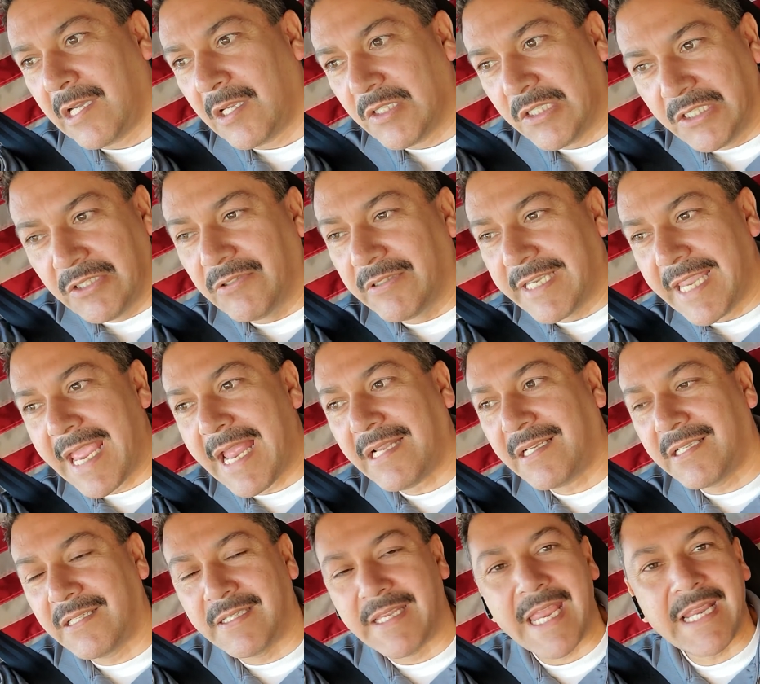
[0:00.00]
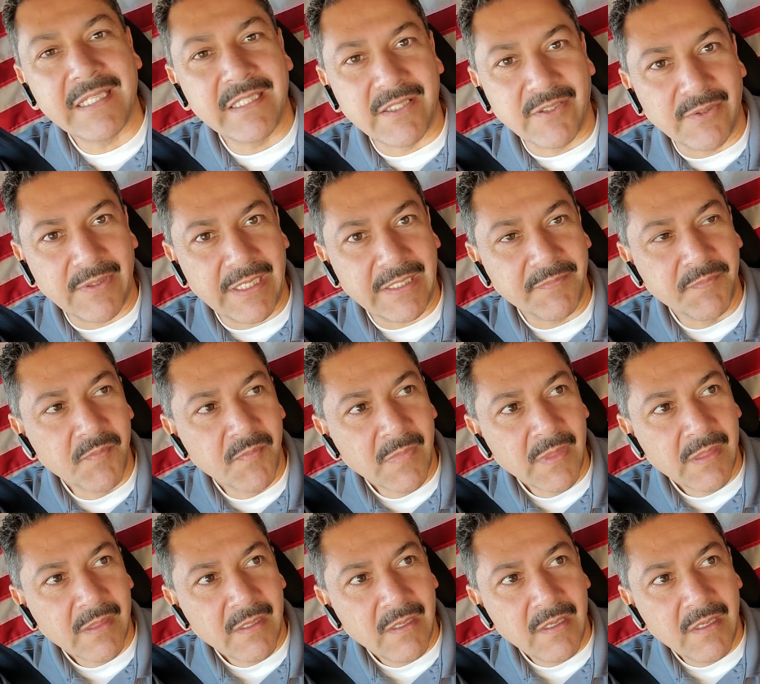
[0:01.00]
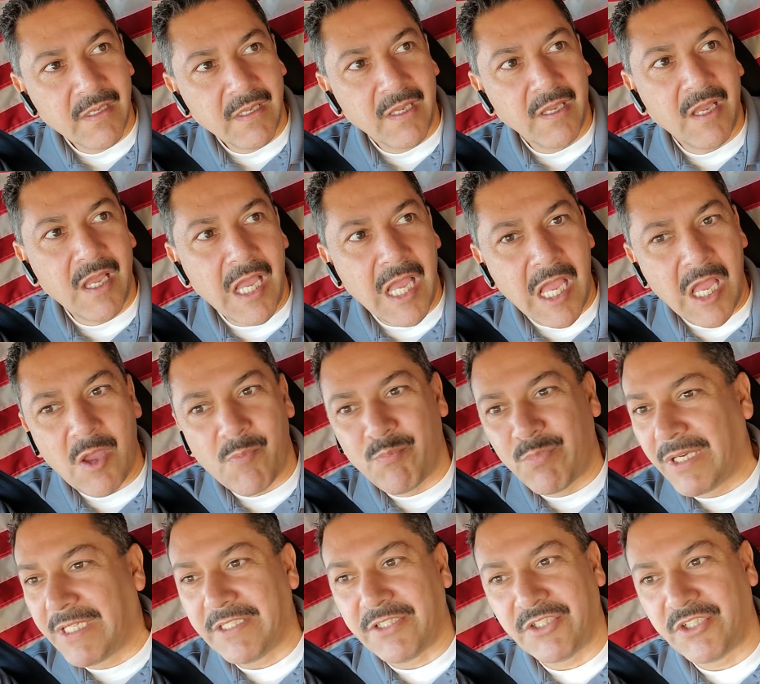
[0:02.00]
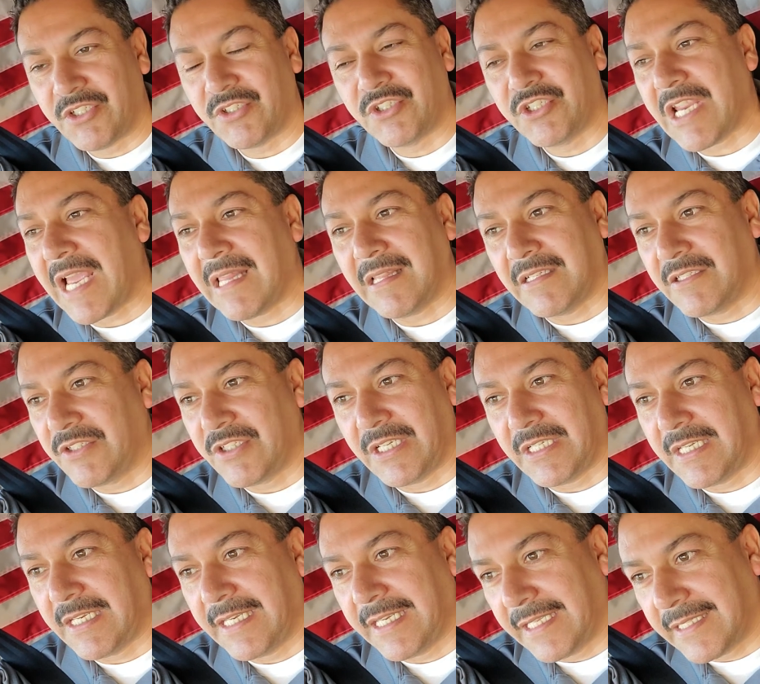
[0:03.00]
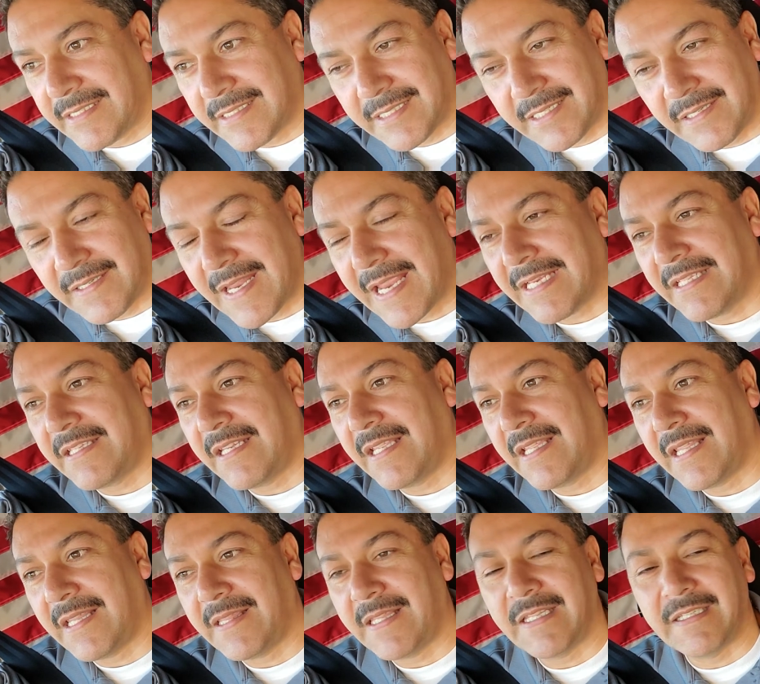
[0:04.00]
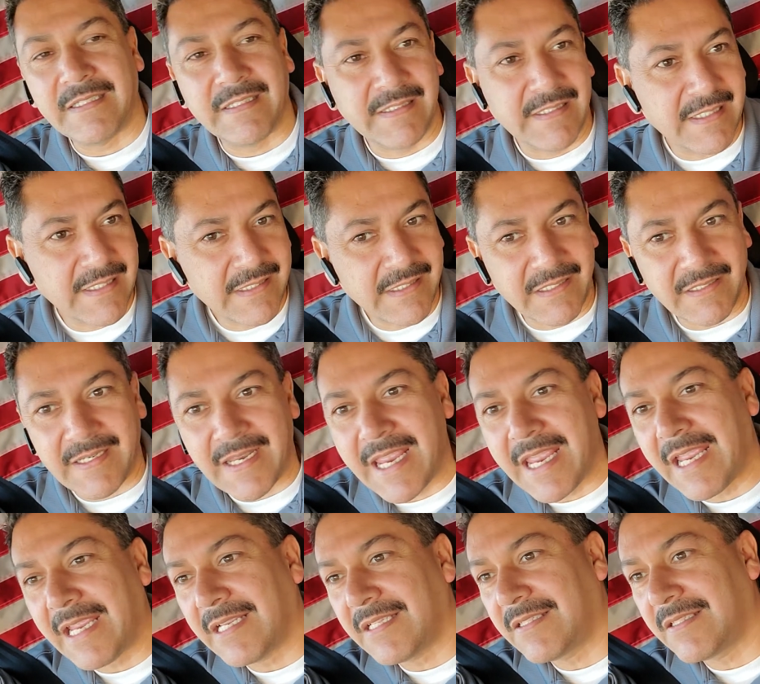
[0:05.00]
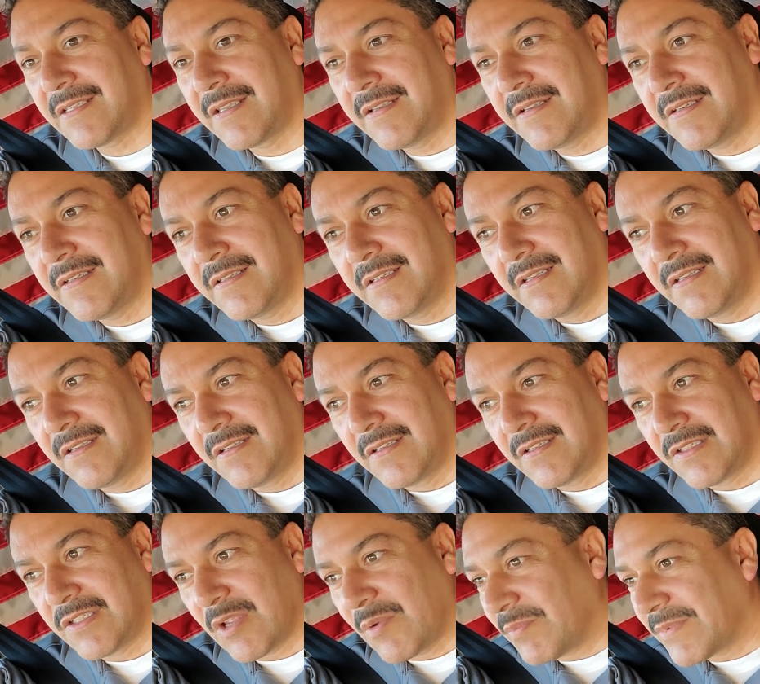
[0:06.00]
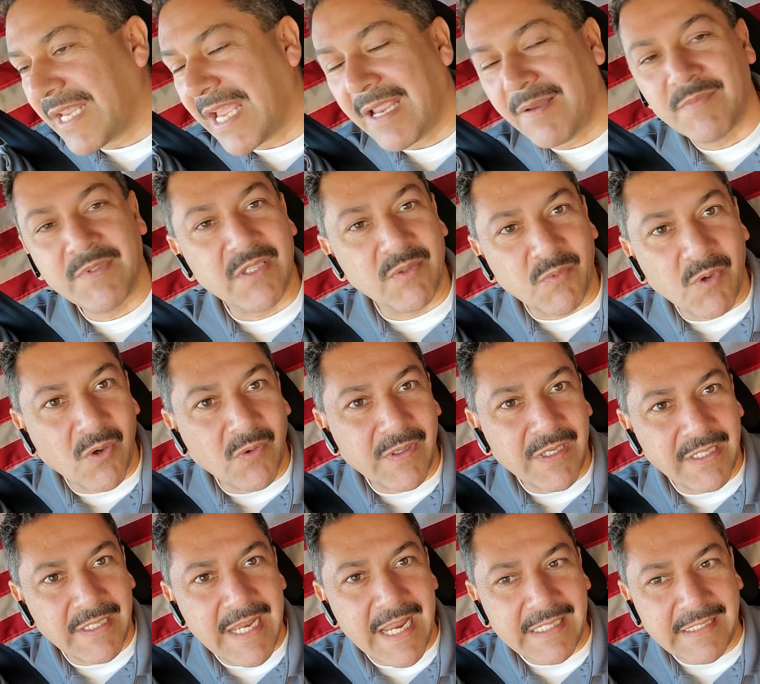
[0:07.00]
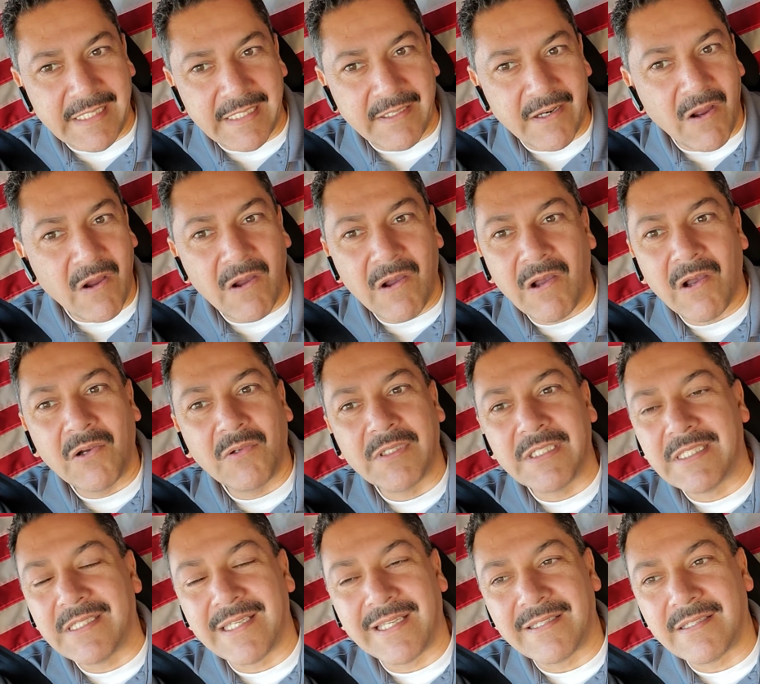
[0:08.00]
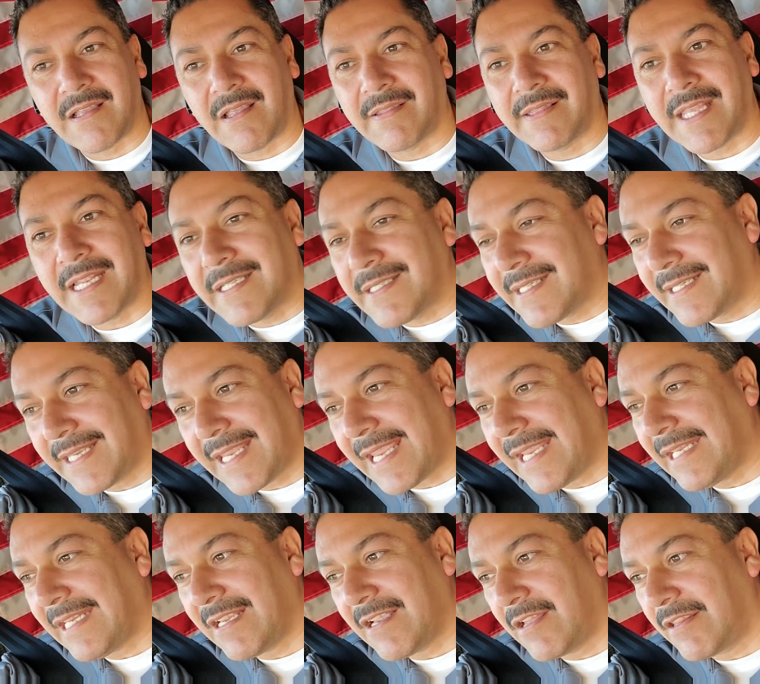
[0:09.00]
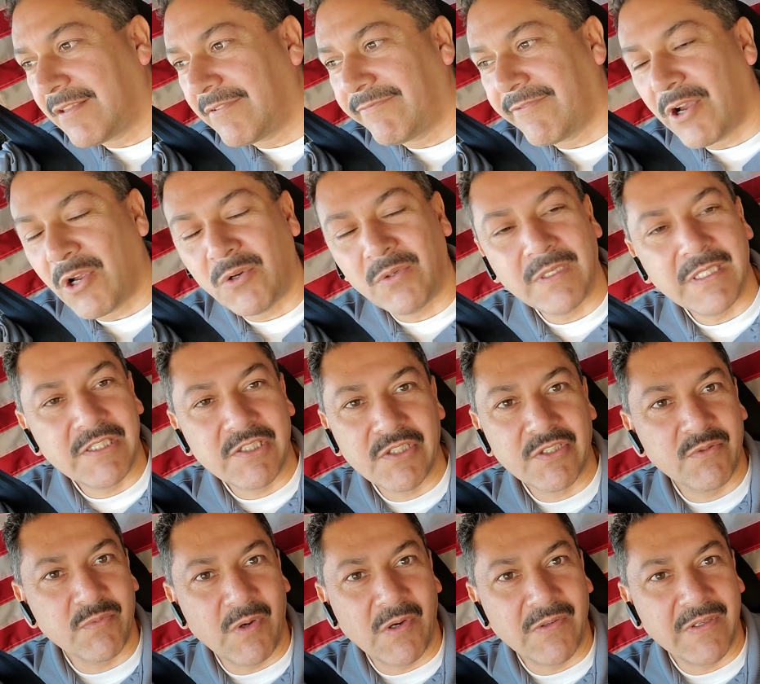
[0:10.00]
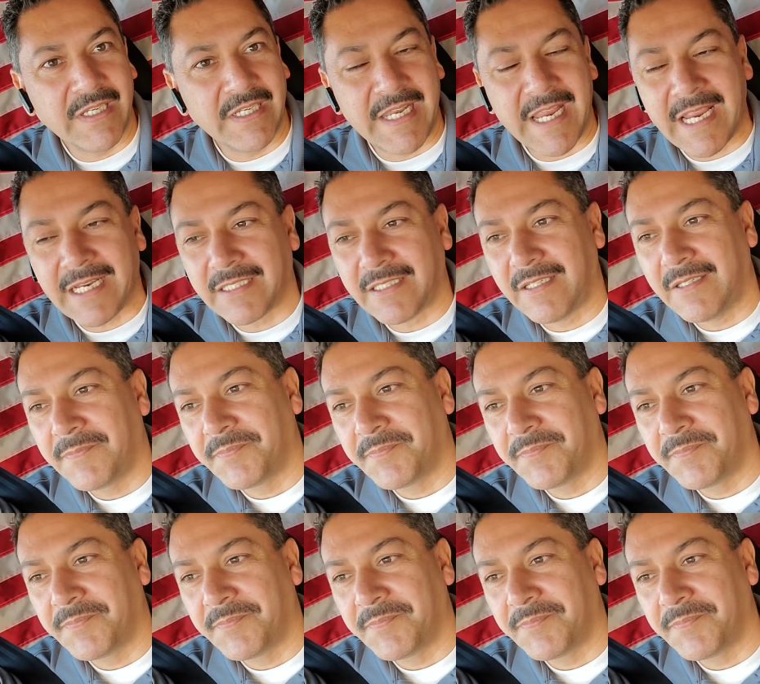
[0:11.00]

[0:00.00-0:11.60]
You can connect to it, but it's just challenging. It gets connected, then it disconnects. Sometimes it won't connect at all. It says authenticating on the phone, it just won't connect.